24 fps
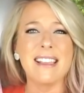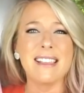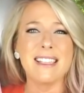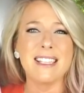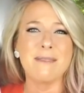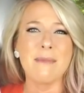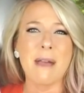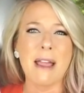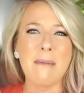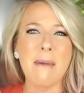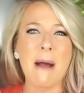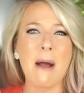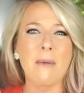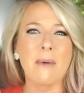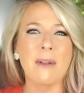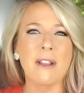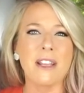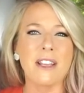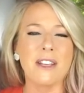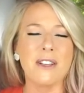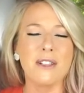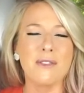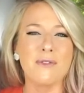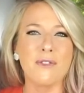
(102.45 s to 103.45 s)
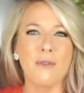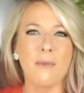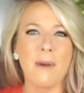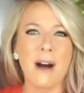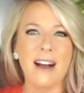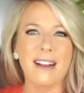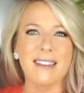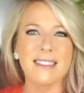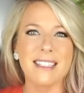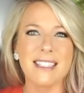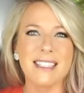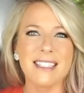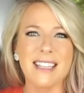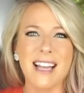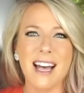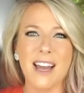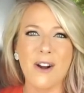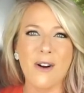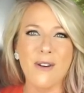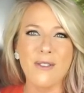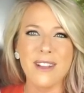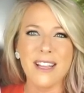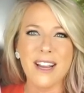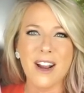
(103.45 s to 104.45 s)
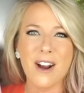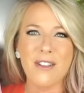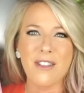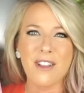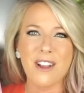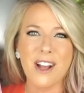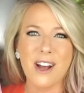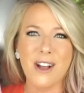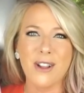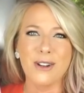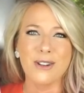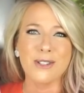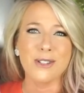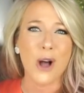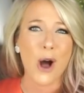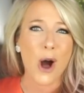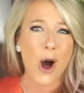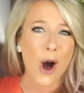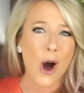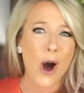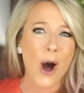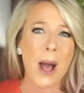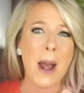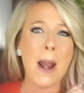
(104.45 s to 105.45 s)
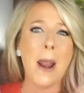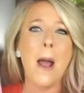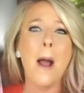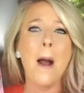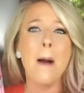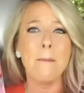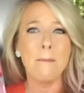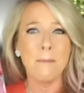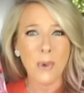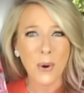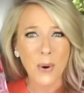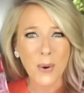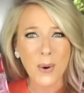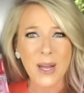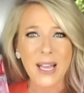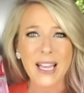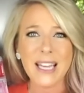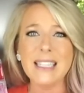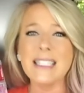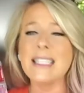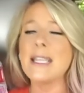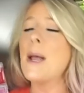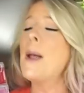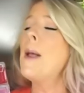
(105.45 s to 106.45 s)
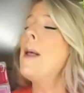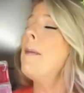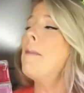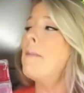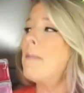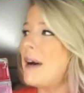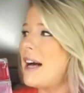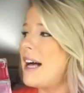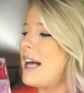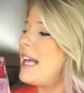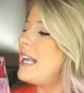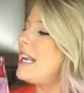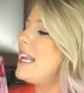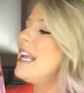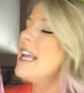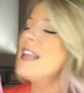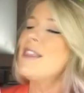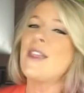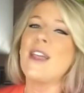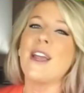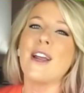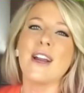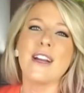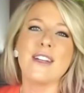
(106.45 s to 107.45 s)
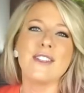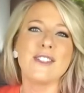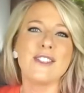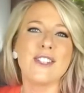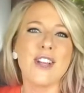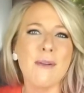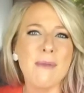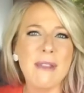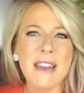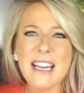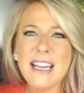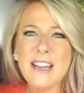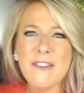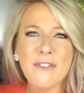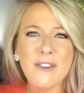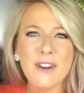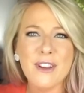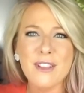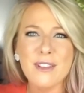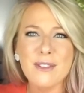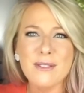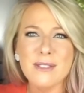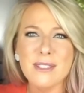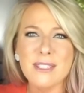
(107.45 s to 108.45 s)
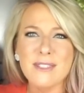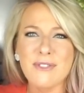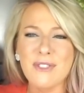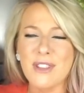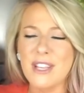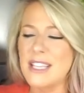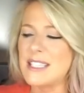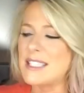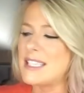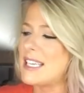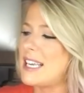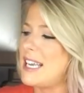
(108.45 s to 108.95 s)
This is made by Really Useful Boxes. Not only are the colors on point, but there are so many different uses for this.